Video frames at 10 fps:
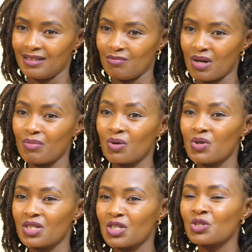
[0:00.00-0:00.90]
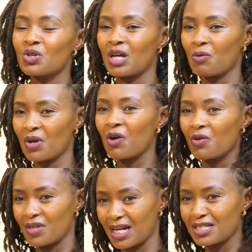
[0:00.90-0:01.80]
But because he's not aware
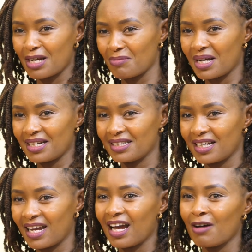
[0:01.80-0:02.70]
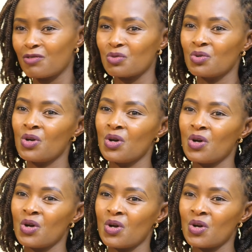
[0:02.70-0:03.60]
of that chama, I have to
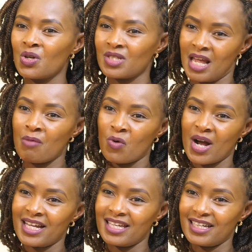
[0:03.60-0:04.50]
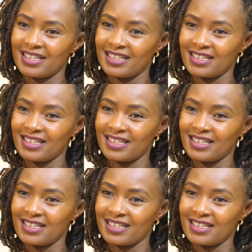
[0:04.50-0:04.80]
say I'm working